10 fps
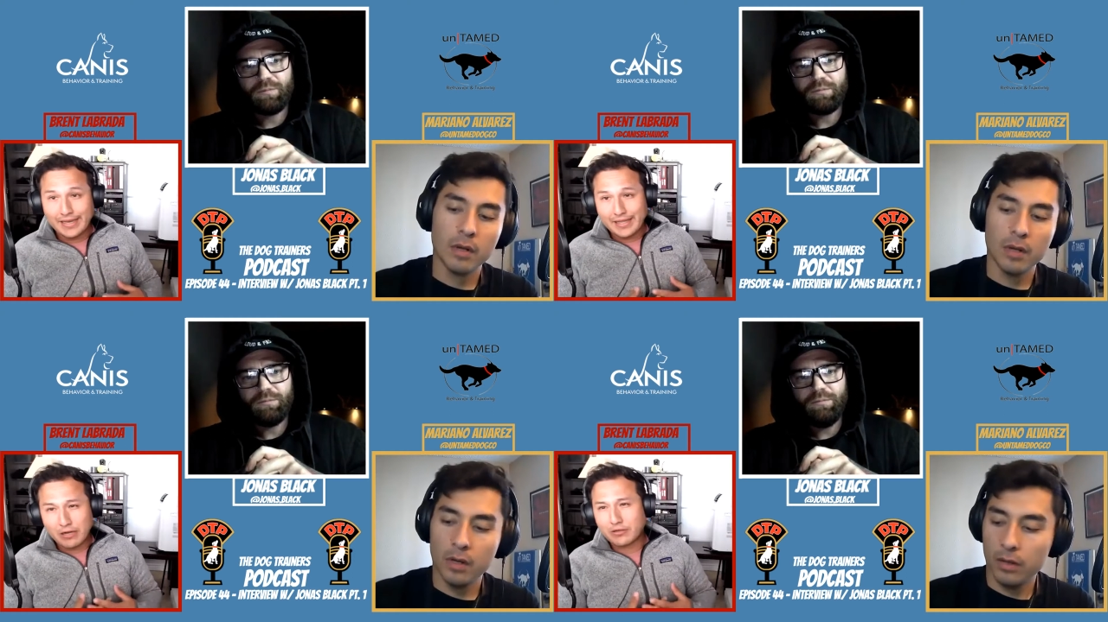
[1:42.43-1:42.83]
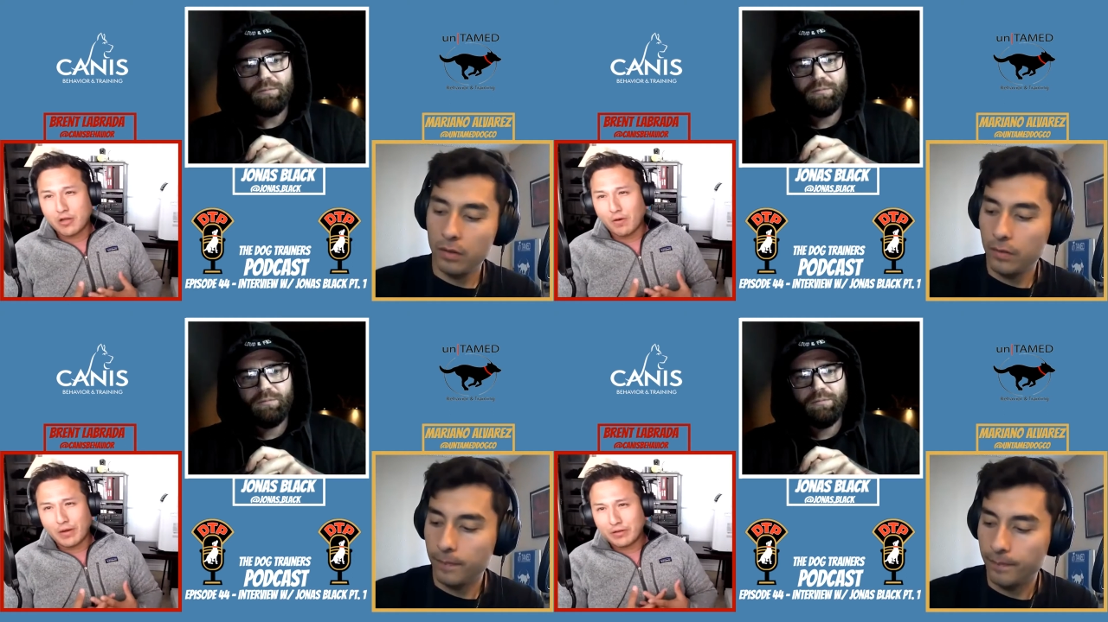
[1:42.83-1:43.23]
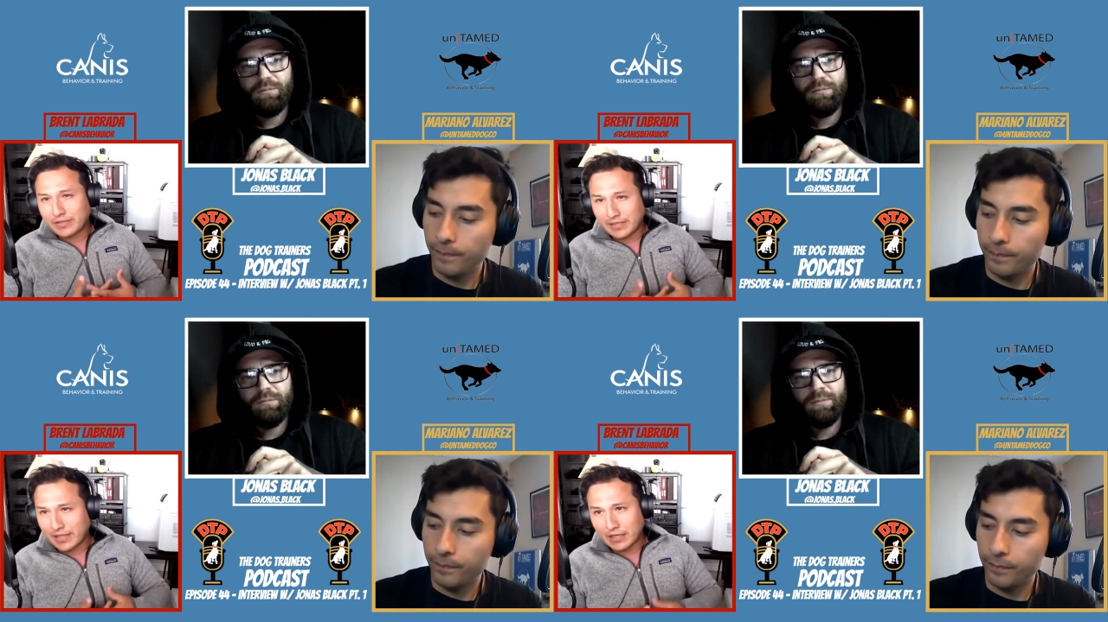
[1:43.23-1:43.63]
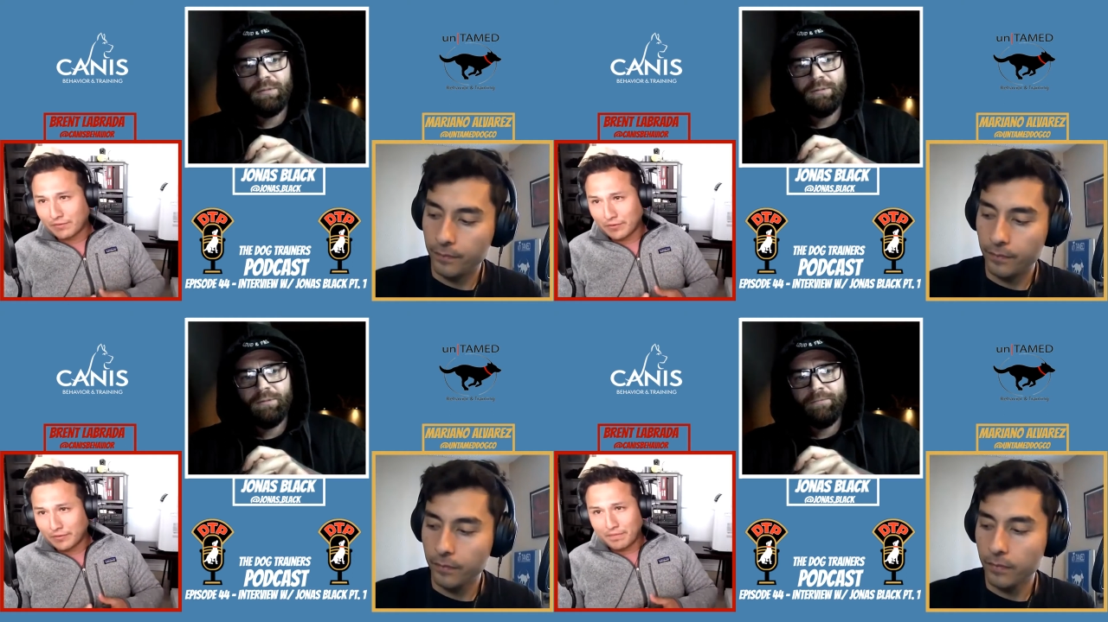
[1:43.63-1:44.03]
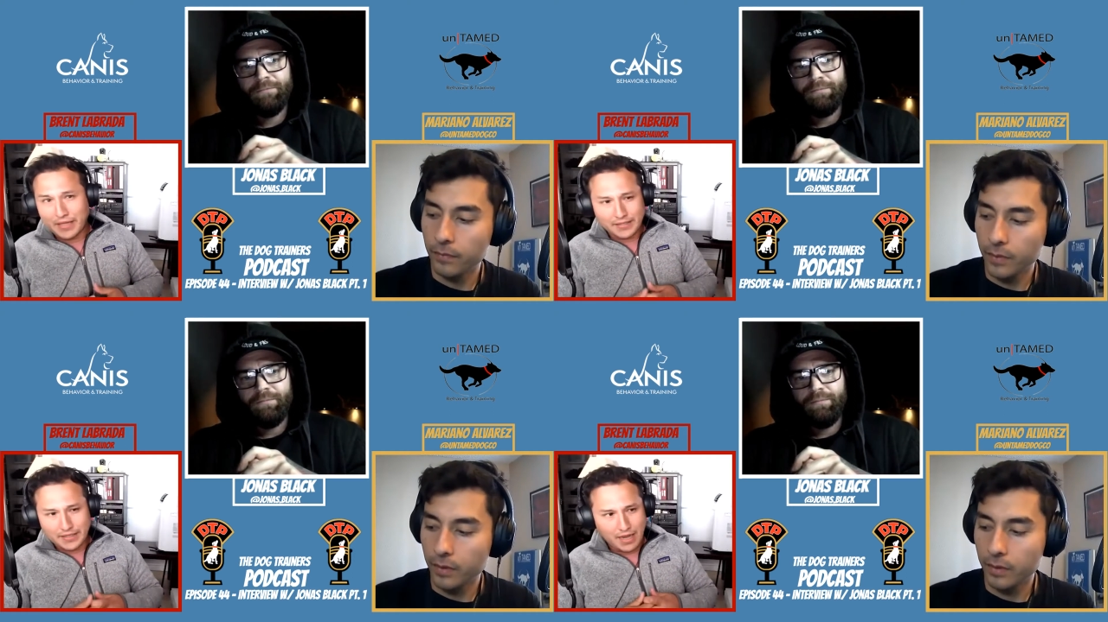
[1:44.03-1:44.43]
Speaker 1: there's no one who's successful
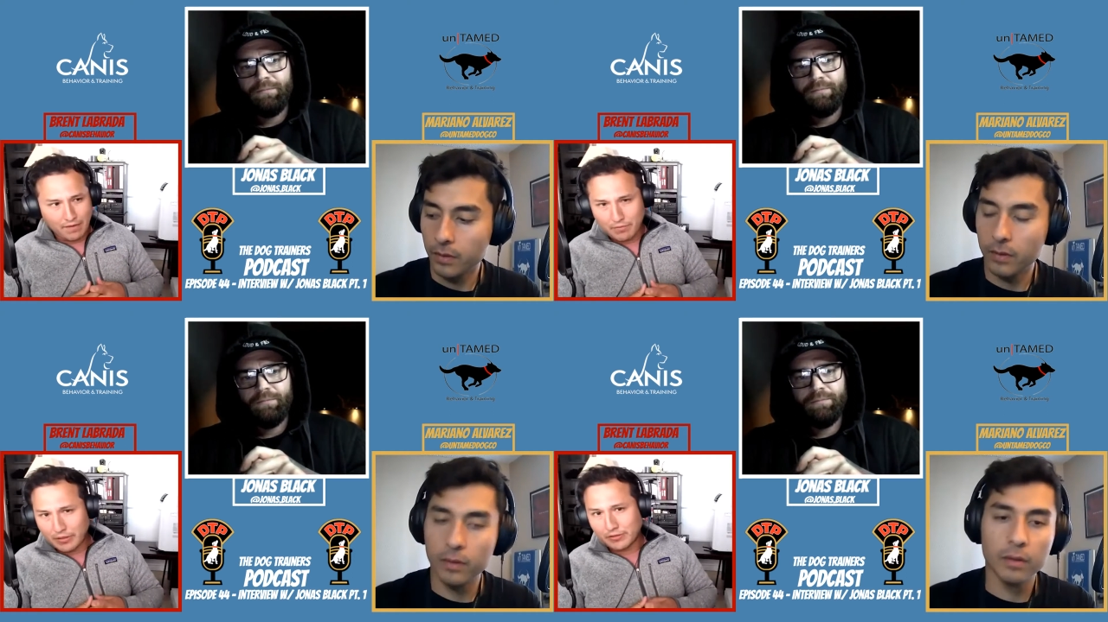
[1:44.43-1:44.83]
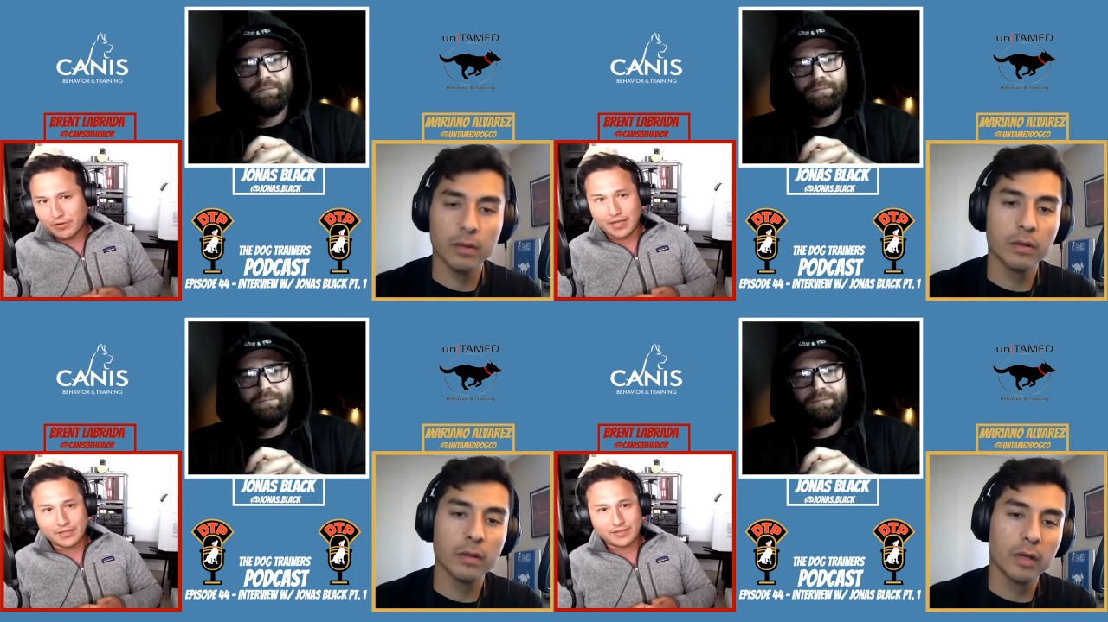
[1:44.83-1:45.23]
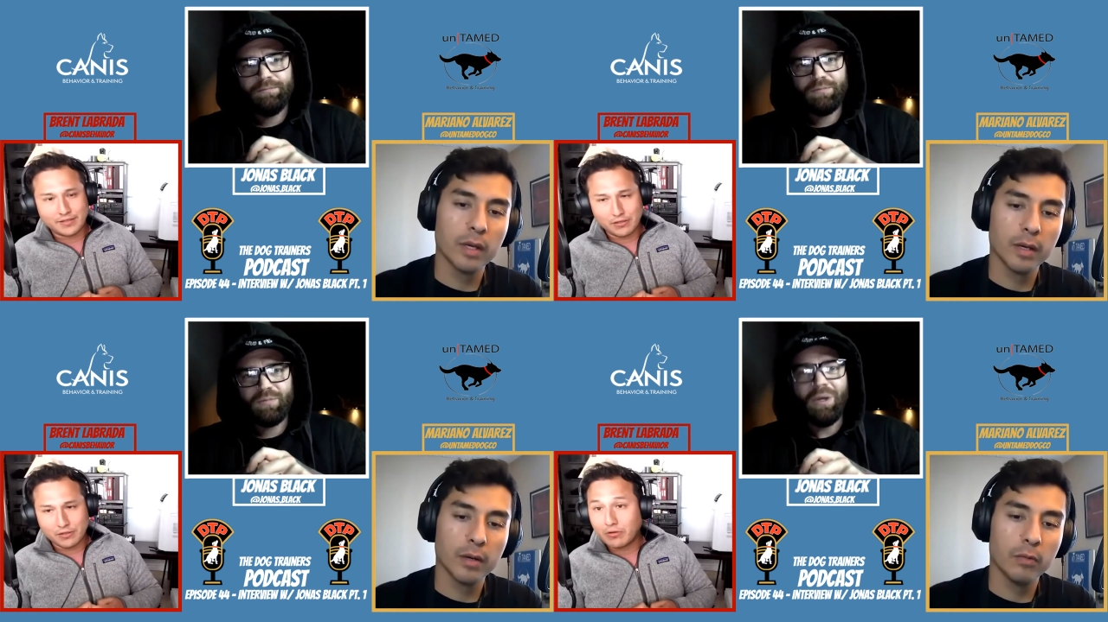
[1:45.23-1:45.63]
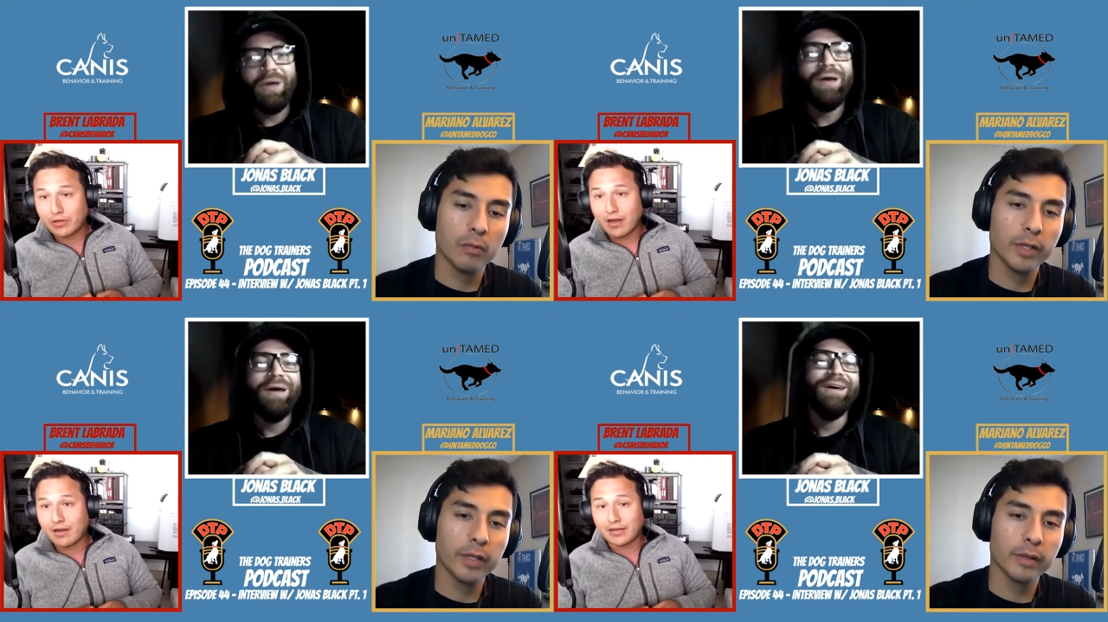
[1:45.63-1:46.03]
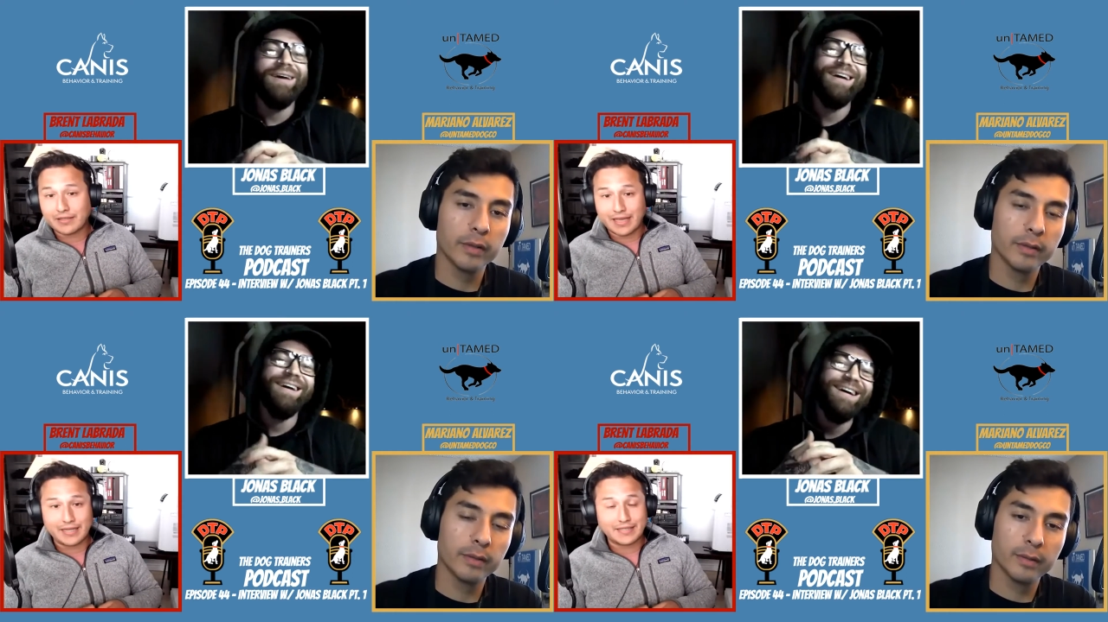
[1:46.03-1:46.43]
that's never been stressed there's no dog
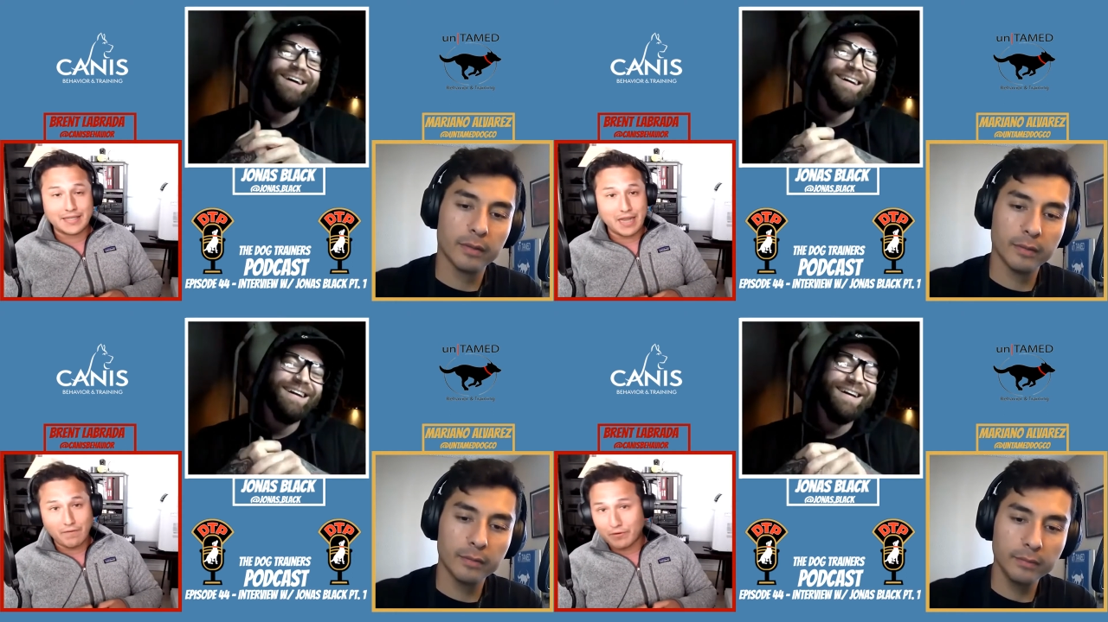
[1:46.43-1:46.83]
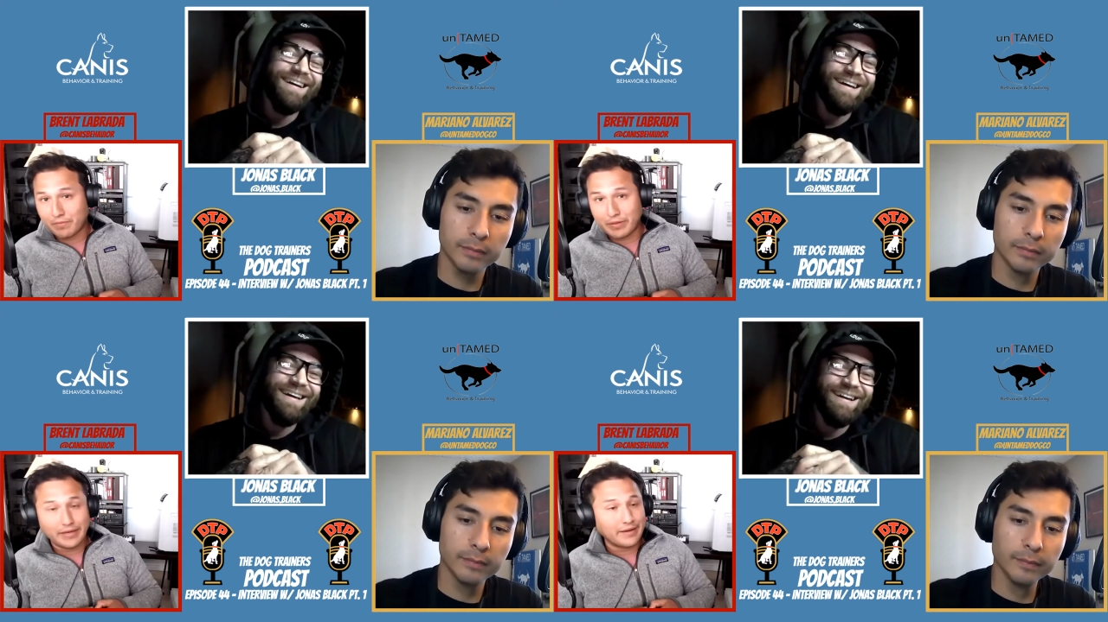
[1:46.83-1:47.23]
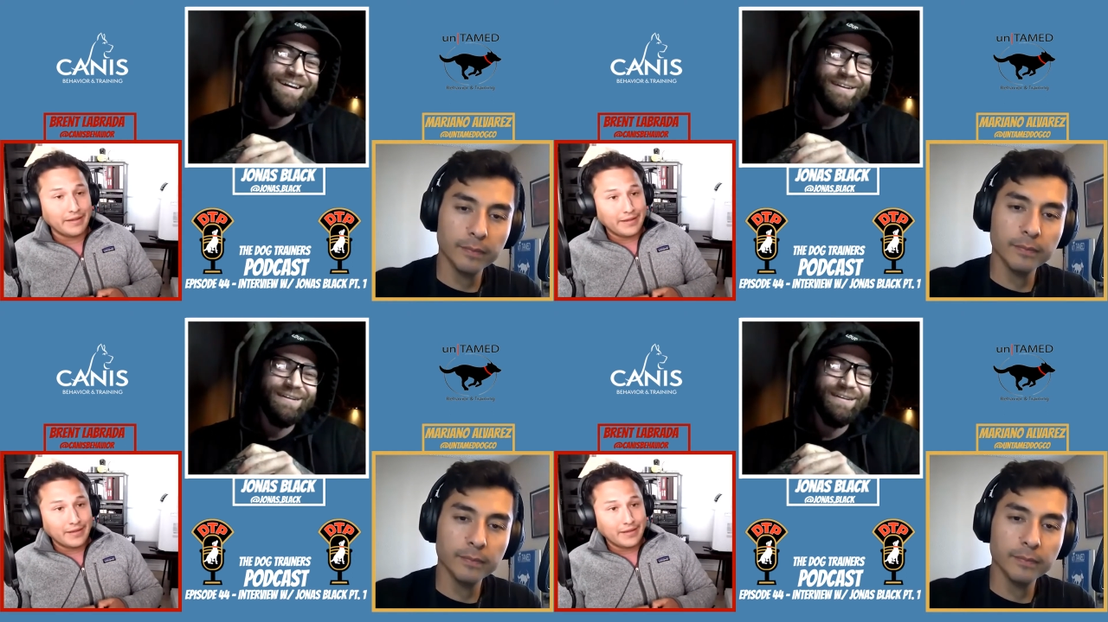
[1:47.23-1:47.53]
that has never been